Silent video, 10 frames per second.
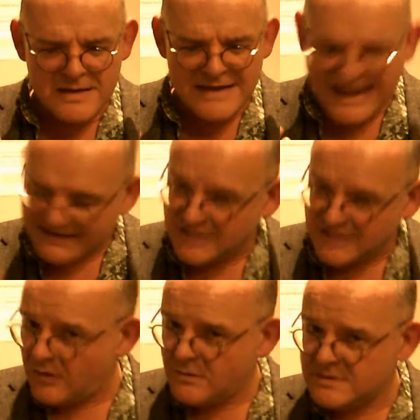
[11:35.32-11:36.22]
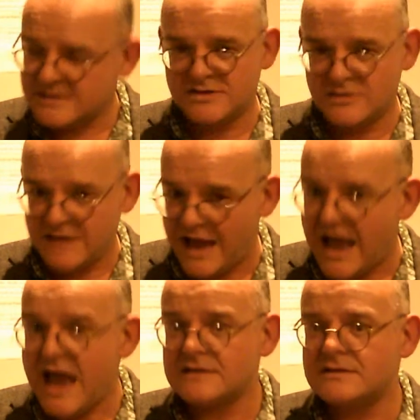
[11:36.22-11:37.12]
get as close as you
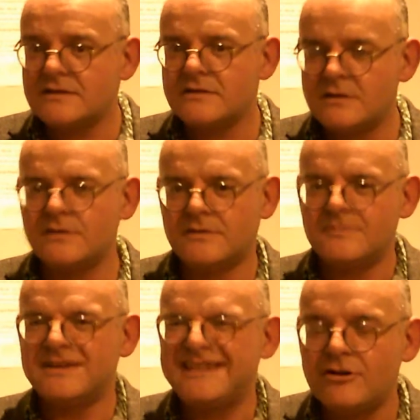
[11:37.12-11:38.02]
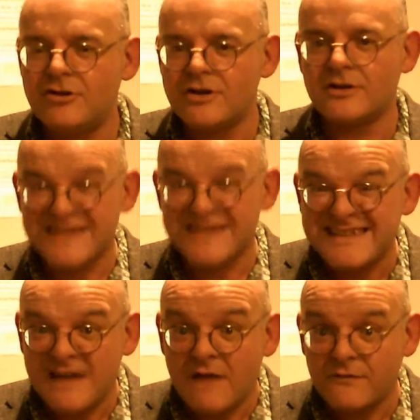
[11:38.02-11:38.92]
can to the material
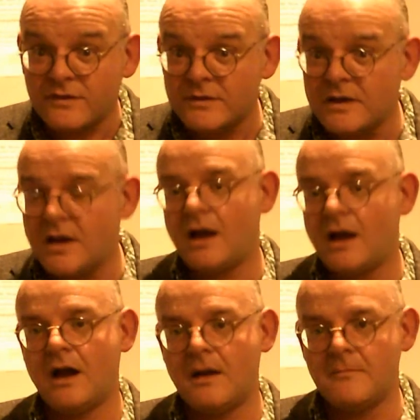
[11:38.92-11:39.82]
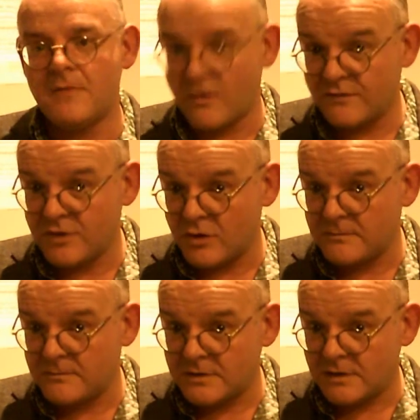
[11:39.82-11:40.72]
stuff of your
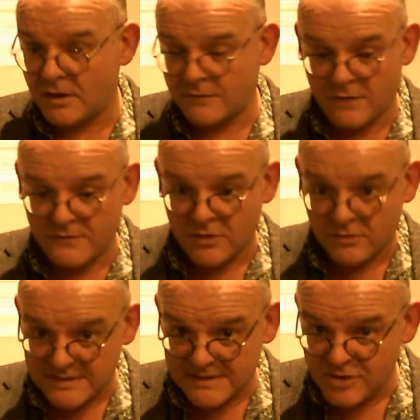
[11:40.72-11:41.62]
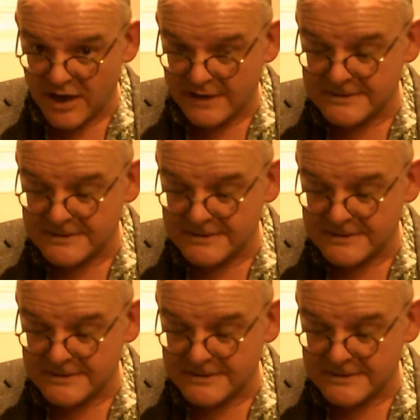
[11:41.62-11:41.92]
subject.